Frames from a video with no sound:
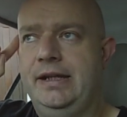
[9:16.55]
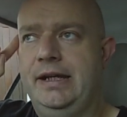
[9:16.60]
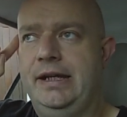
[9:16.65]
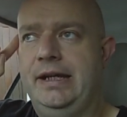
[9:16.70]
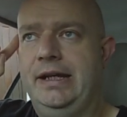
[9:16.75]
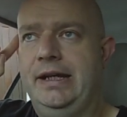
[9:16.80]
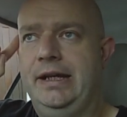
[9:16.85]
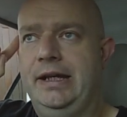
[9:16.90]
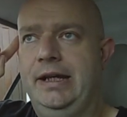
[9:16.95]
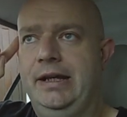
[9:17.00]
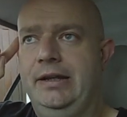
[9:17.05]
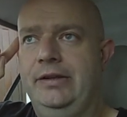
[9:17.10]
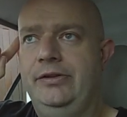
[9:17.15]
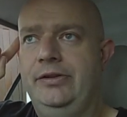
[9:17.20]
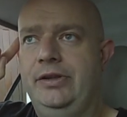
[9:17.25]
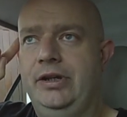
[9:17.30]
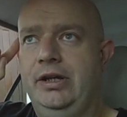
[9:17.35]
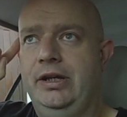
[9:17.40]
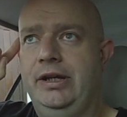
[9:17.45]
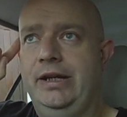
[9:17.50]

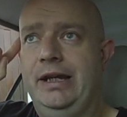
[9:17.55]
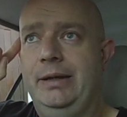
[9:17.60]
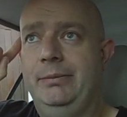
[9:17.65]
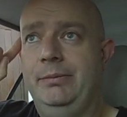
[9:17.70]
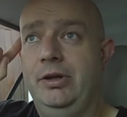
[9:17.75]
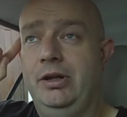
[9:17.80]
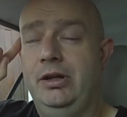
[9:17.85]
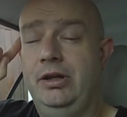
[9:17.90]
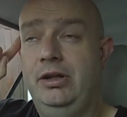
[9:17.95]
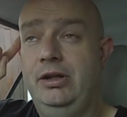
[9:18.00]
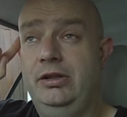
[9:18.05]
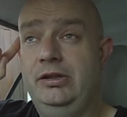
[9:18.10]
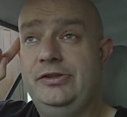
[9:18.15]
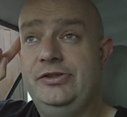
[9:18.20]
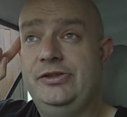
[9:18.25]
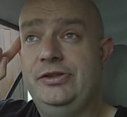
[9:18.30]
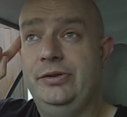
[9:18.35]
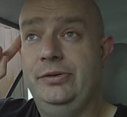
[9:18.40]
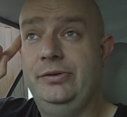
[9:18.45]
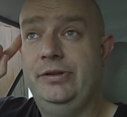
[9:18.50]
and I am
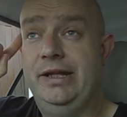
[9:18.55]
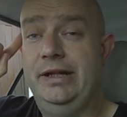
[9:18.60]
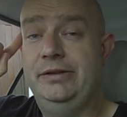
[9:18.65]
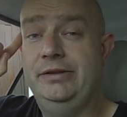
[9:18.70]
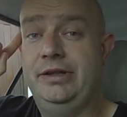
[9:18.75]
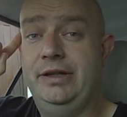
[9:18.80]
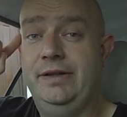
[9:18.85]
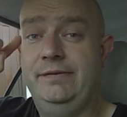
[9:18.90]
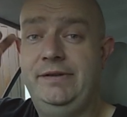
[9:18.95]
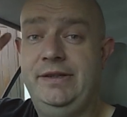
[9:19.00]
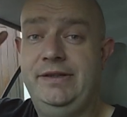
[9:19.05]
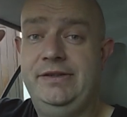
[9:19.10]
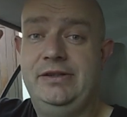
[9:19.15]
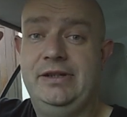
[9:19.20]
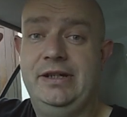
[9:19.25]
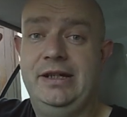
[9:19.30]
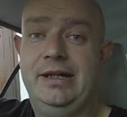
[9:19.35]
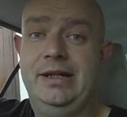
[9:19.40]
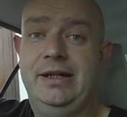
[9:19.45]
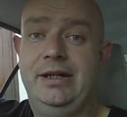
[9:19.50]
also, now that I've this
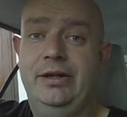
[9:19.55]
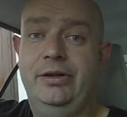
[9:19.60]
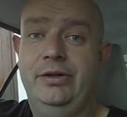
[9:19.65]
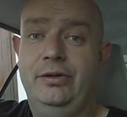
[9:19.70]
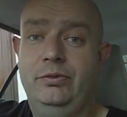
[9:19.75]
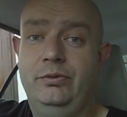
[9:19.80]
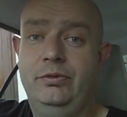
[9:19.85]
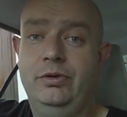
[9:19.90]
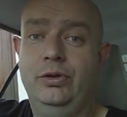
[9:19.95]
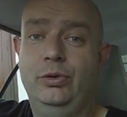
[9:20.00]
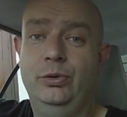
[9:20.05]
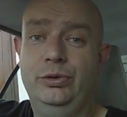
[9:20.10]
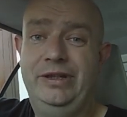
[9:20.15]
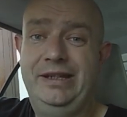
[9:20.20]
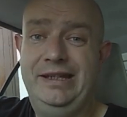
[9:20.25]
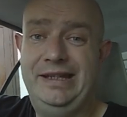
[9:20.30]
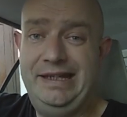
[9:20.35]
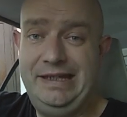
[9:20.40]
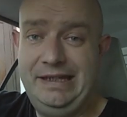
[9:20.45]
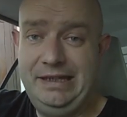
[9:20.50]
car road
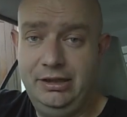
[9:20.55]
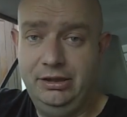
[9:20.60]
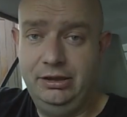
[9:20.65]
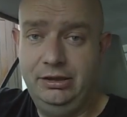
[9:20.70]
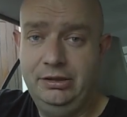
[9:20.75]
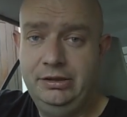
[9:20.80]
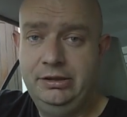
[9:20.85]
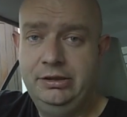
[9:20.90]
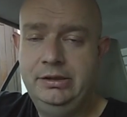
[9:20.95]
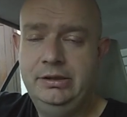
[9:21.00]
legal,